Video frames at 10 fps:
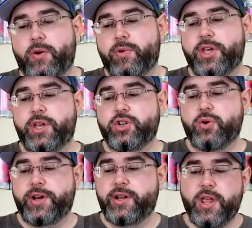I really
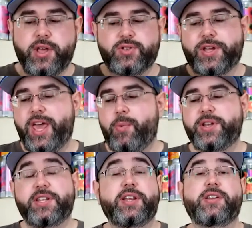enjoyed it, so I can't
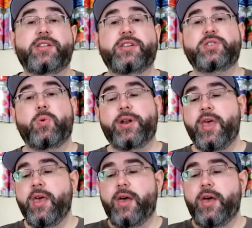wait to get into this one.